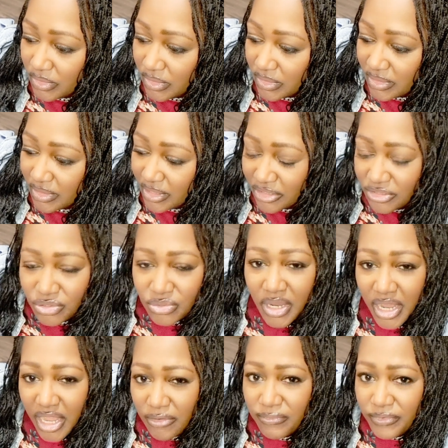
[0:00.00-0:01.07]
that you
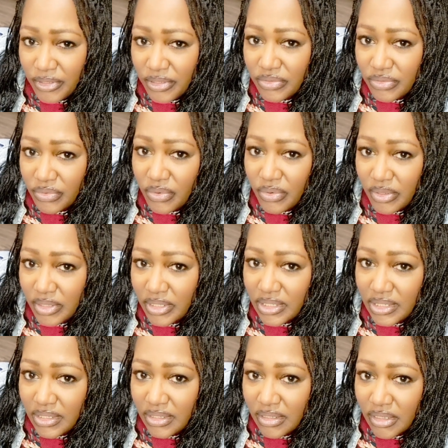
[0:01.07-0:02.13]
have full
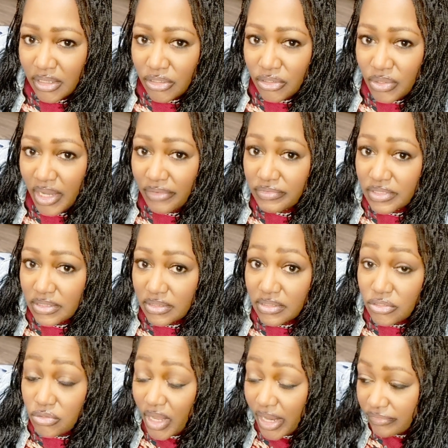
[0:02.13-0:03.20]
authority. You have to
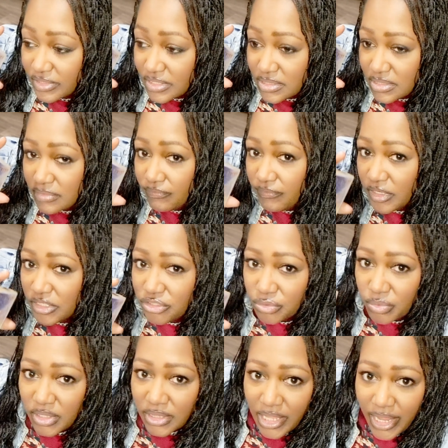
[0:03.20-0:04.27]

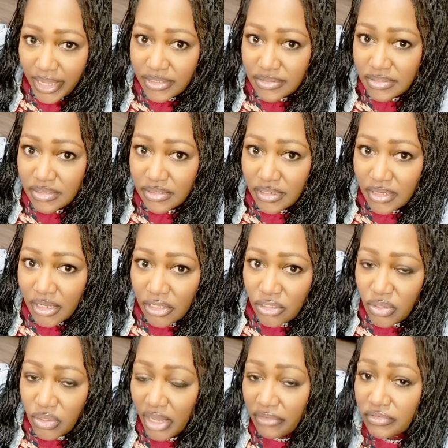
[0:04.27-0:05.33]
visualize it.
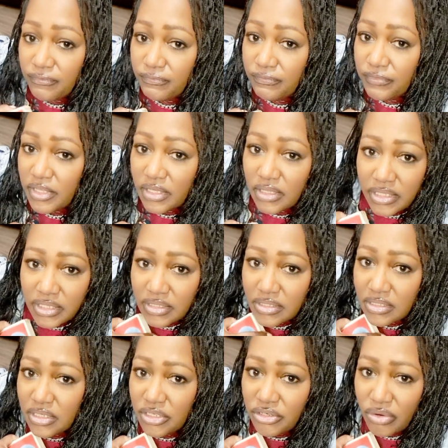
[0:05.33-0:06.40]
You have to feel it
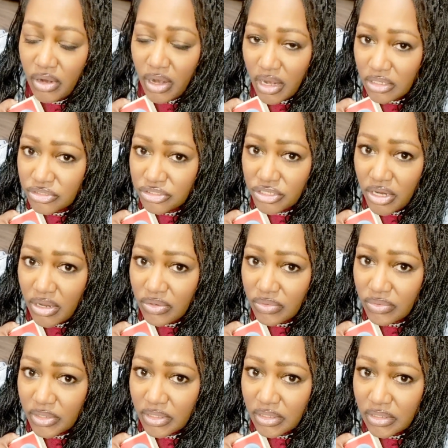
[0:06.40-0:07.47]
in your heart
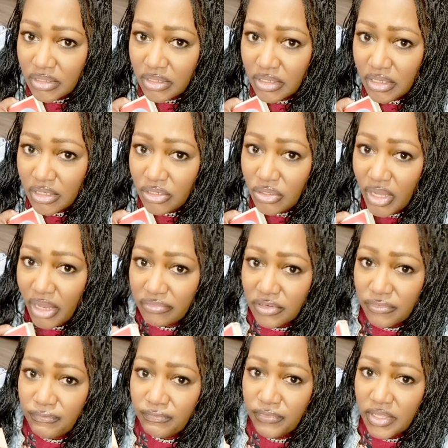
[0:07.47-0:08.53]
chakra. You have to
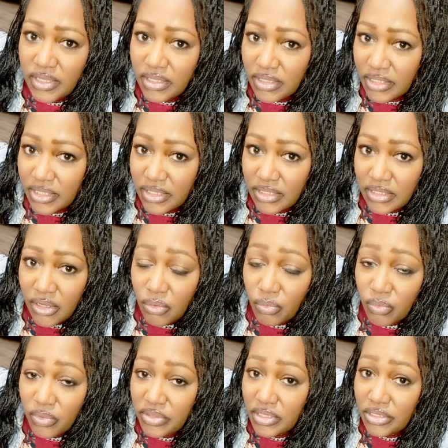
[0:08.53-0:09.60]
feel it
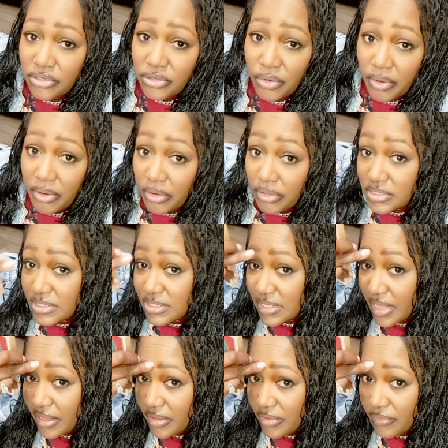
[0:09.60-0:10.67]
within
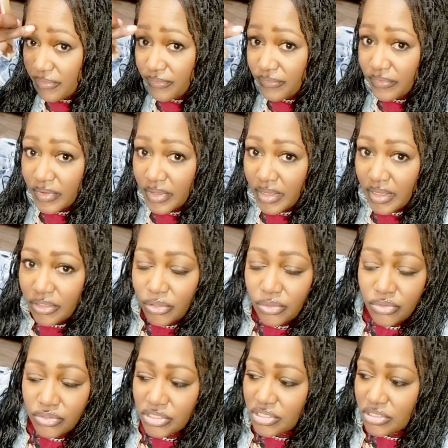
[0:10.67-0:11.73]
yourself.
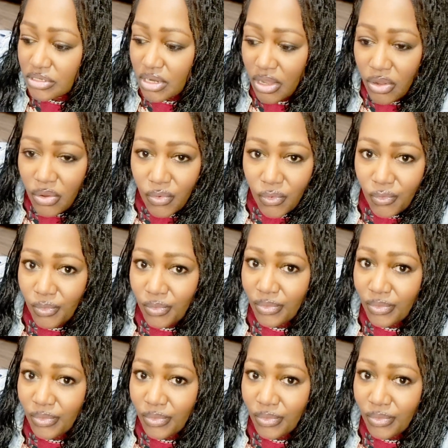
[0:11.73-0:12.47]
You just know.